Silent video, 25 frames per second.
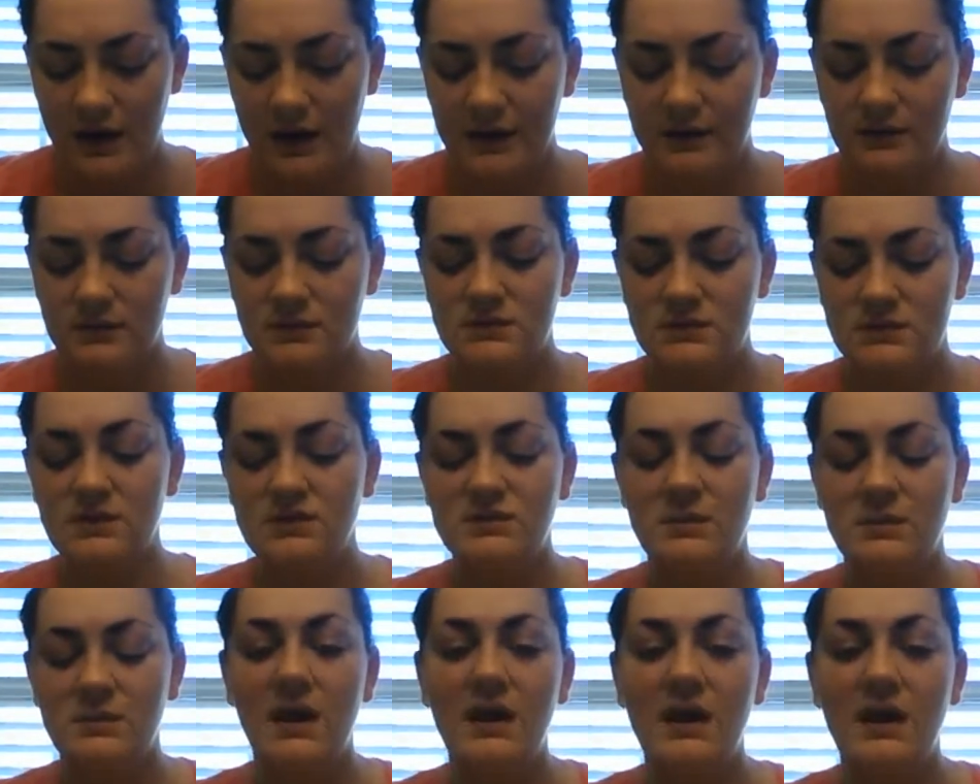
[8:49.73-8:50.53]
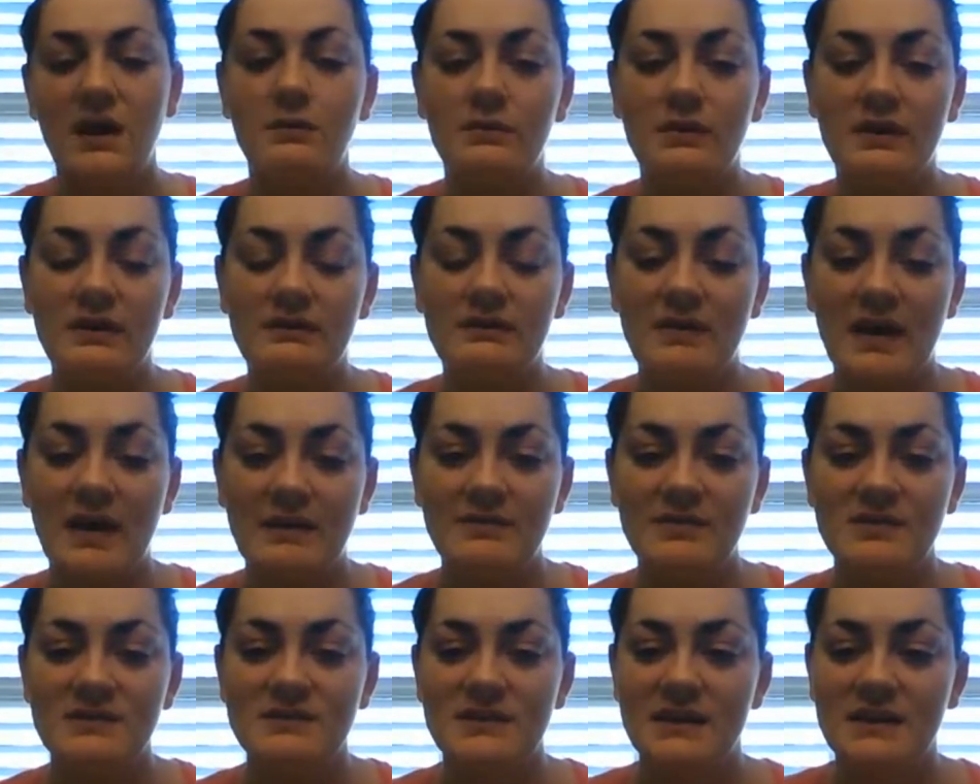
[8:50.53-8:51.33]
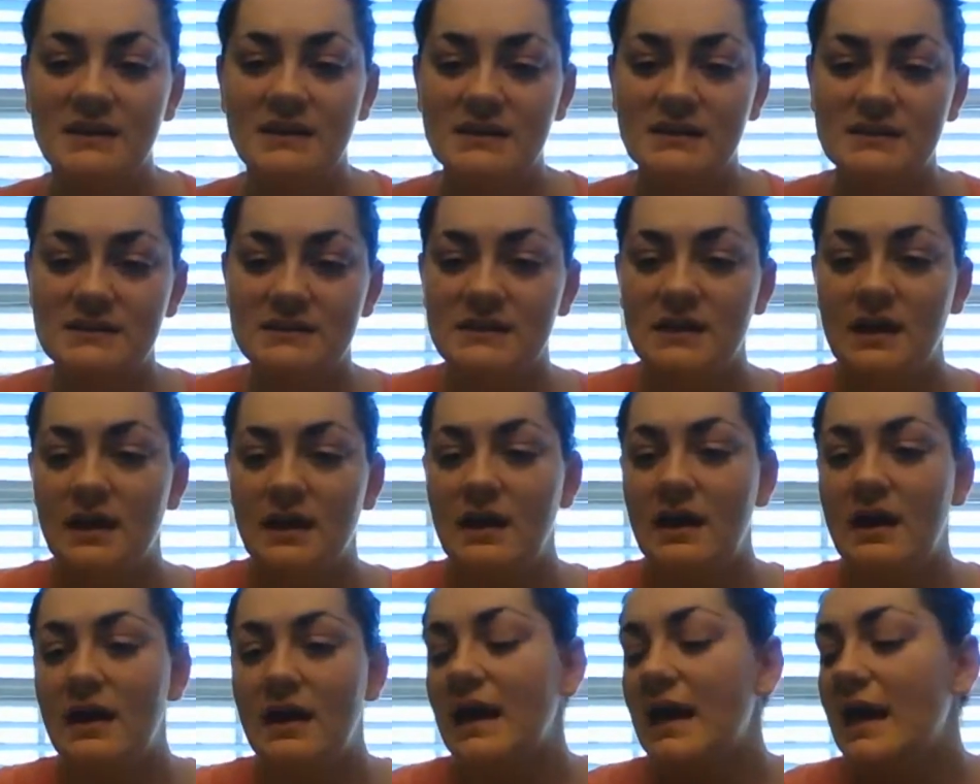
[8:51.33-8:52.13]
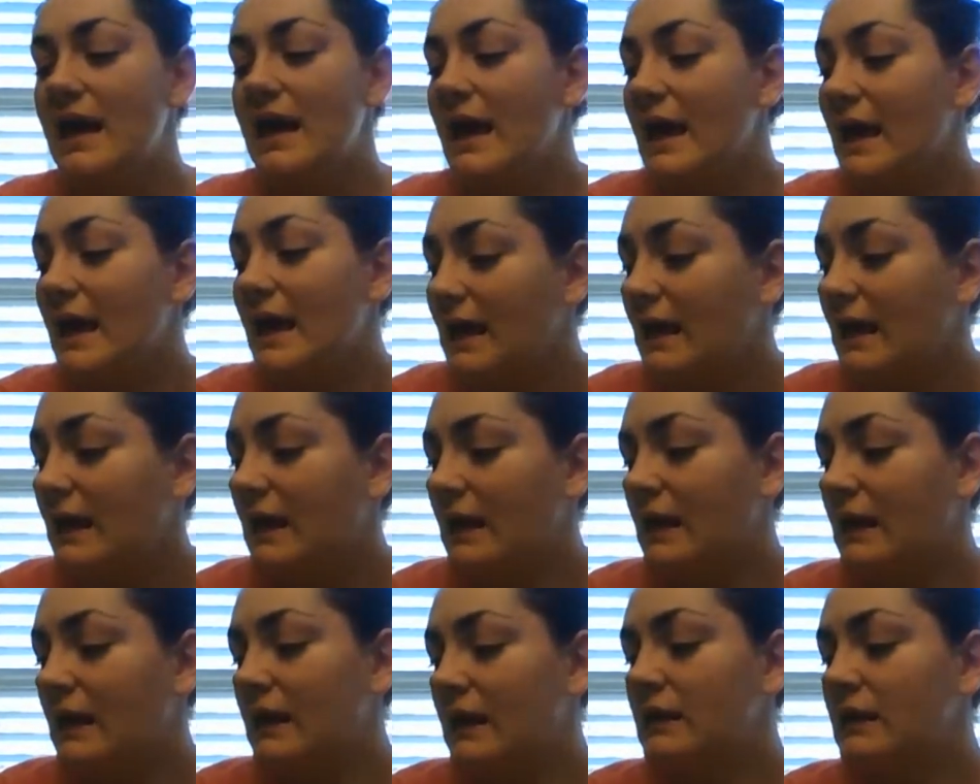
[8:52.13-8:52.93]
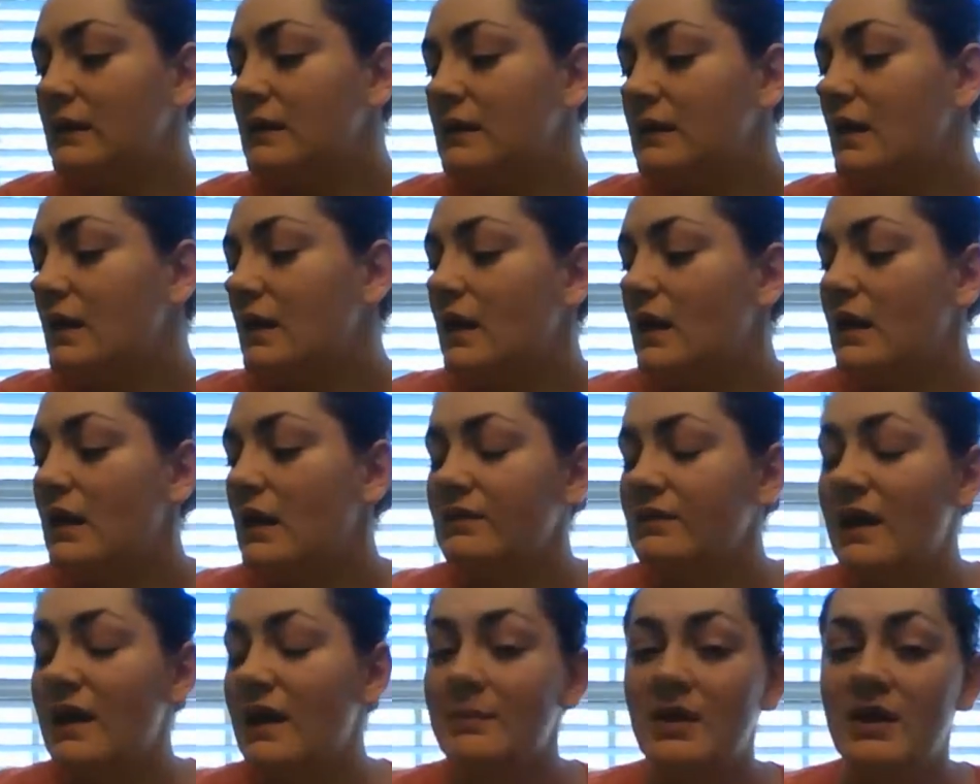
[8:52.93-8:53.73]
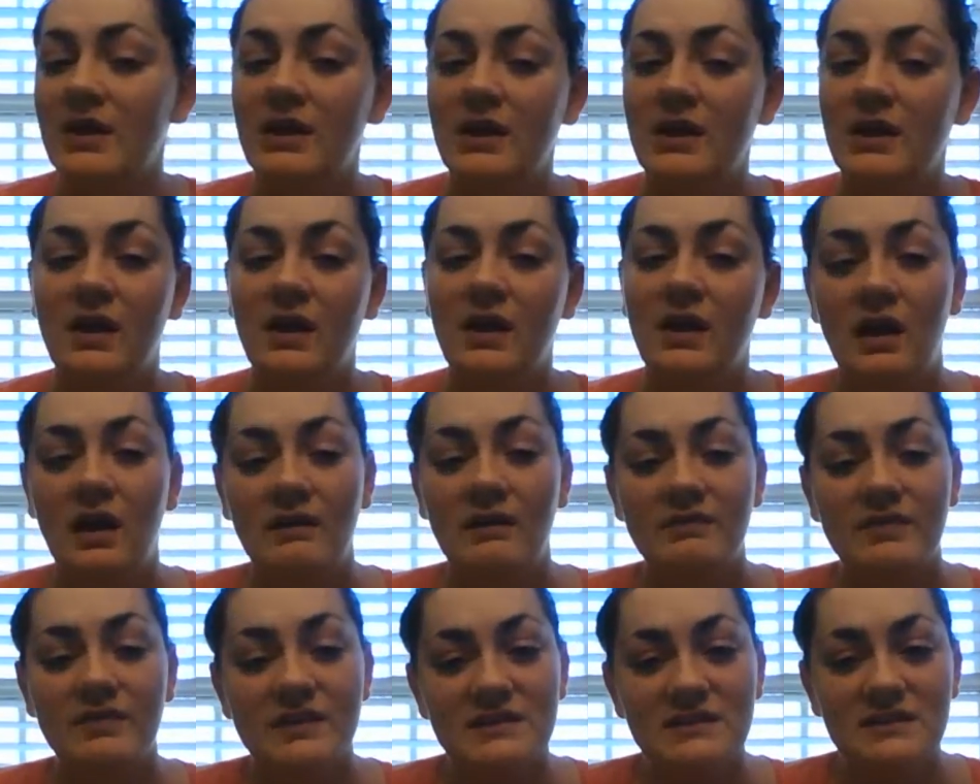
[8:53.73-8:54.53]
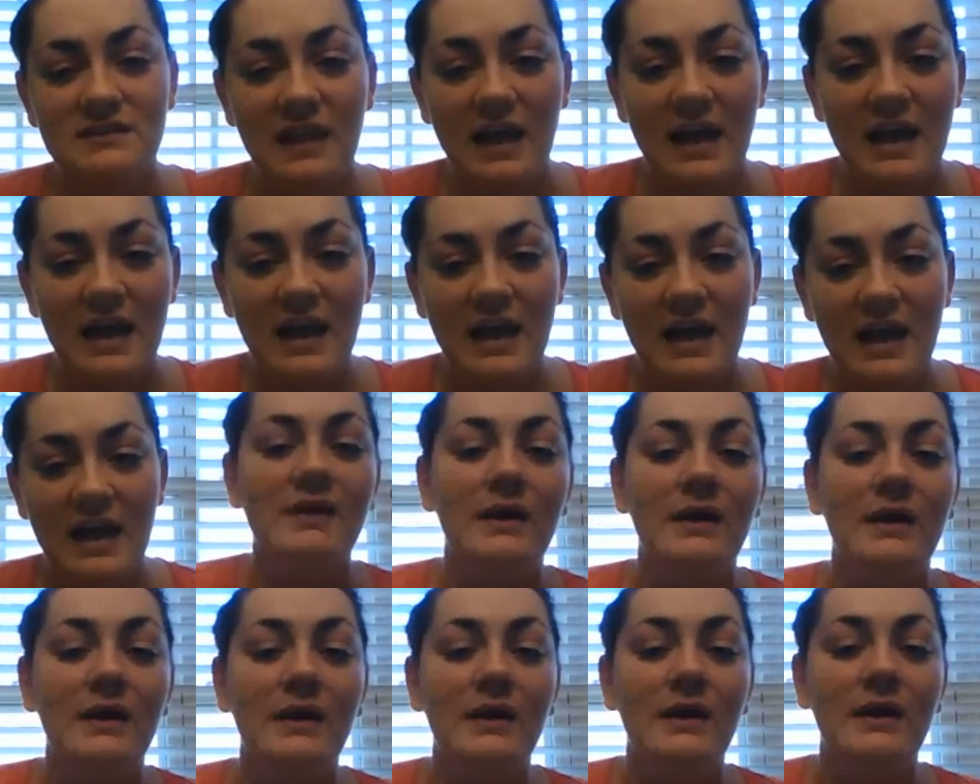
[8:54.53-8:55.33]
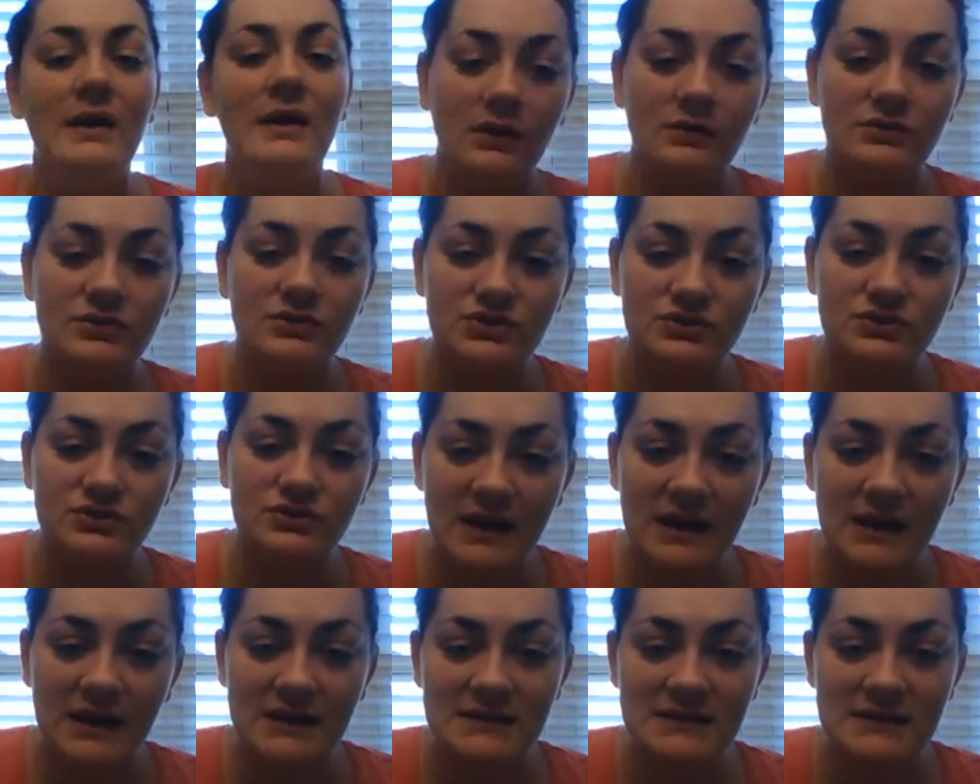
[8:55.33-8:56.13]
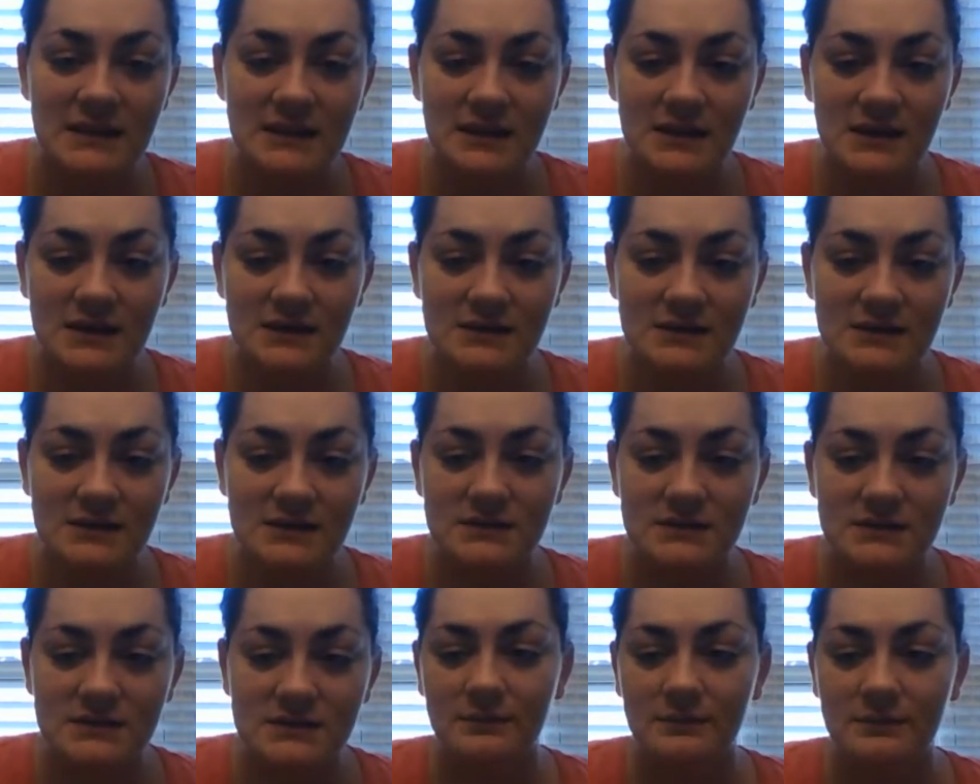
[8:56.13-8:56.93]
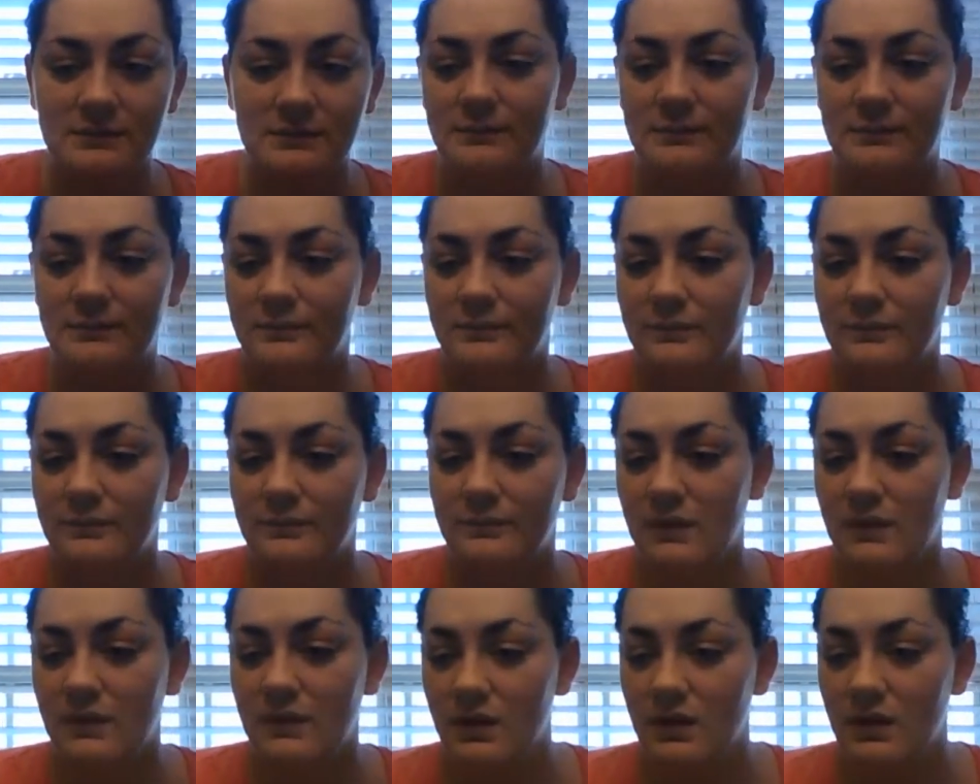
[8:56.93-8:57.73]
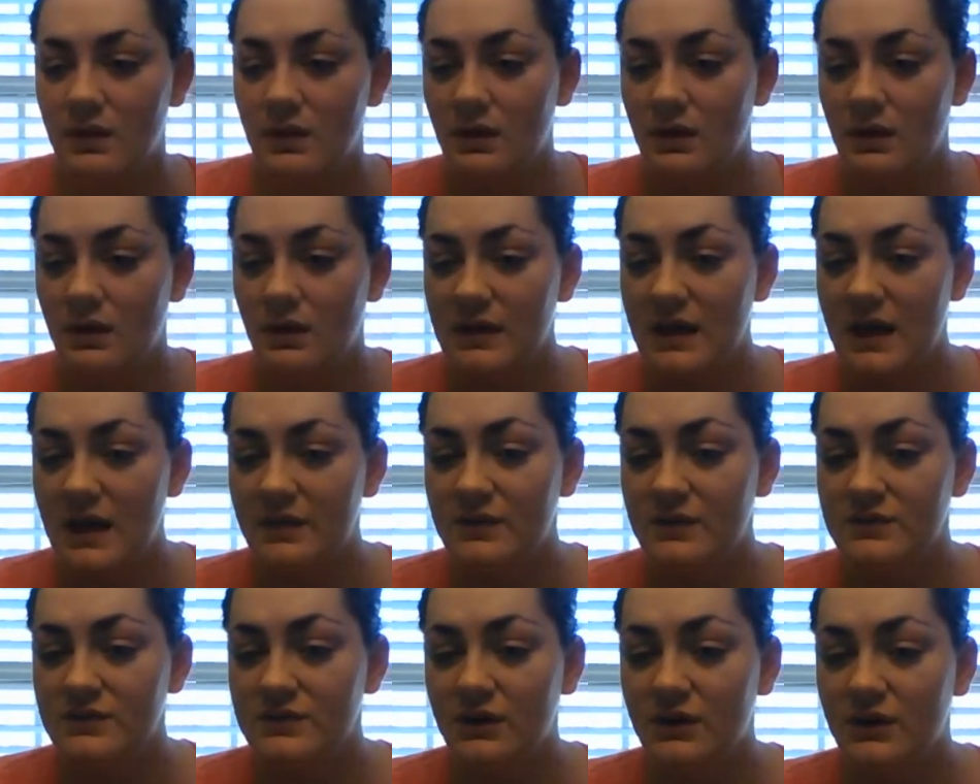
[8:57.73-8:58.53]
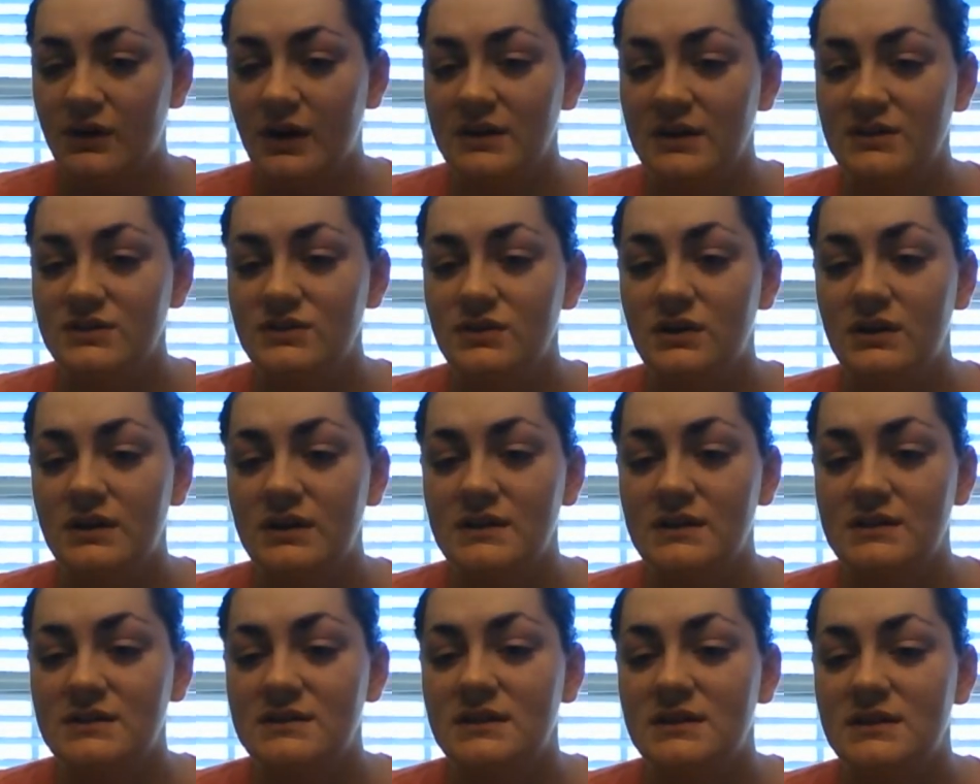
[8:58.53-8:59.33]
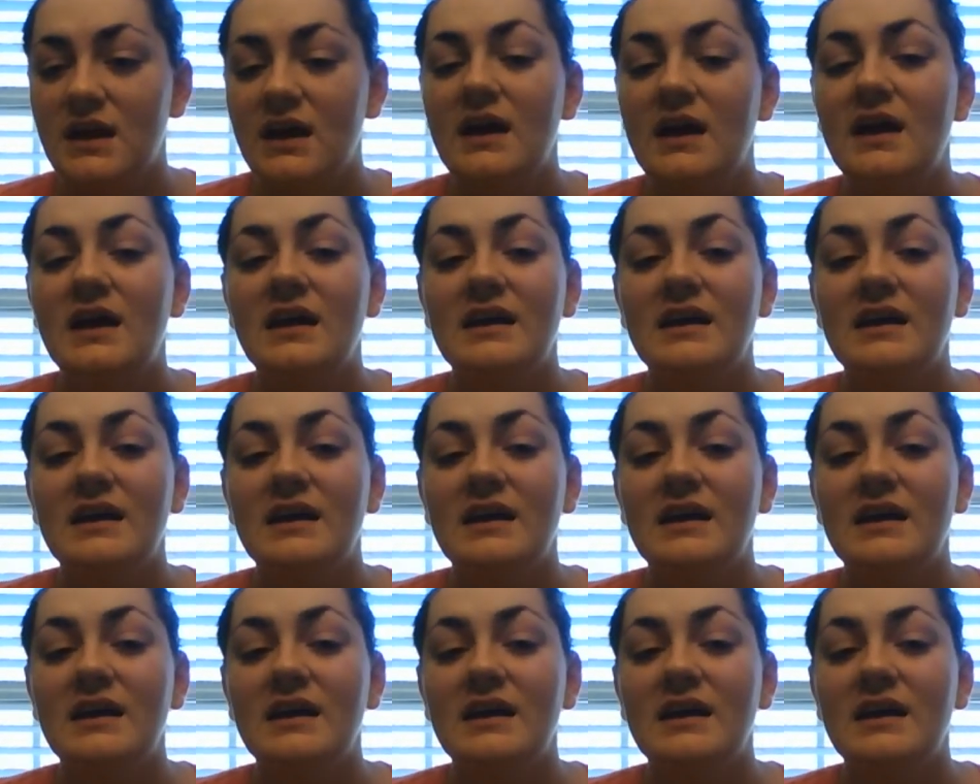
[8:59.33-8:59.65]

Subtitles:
All right, so tomorrow we'll read 5 and 6. And now I'm going to cut off this live and we're going to go straight into this. Yeah, those are great stories.